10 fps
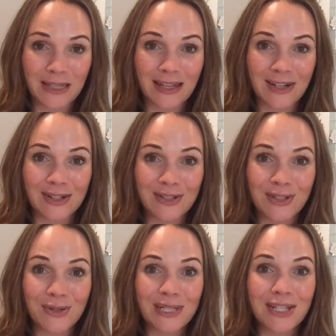letters
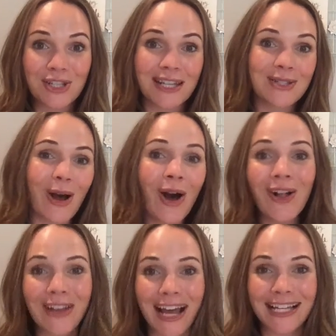to teach kids
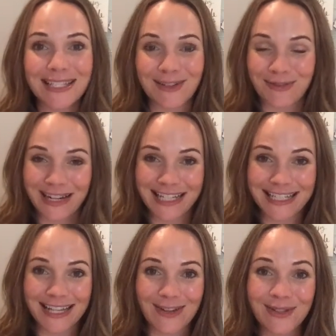all kinds of reading
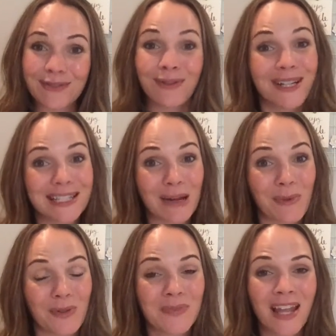skills. For
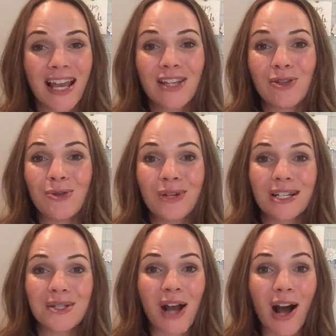example, you
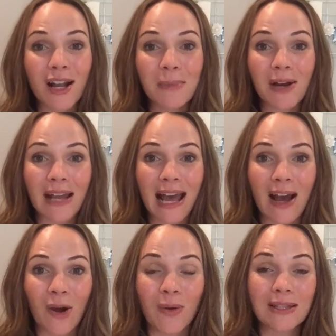could talk about
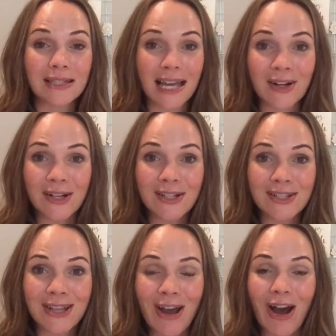how
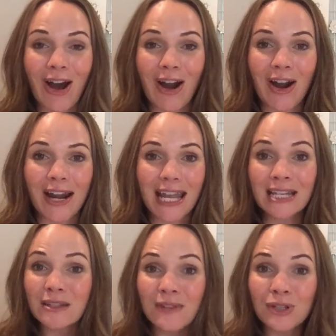letters are
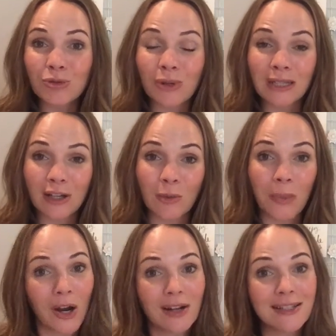individual little
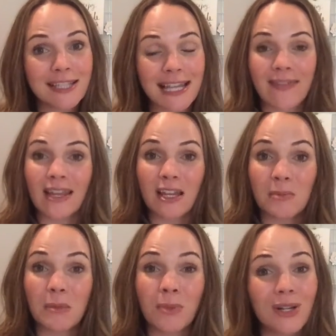parts and they can
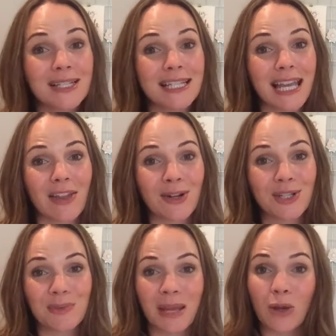be put together
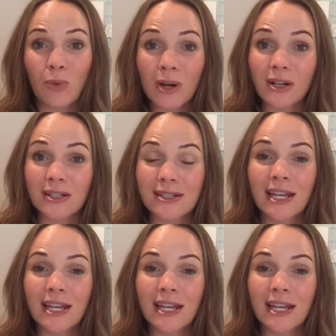to make words,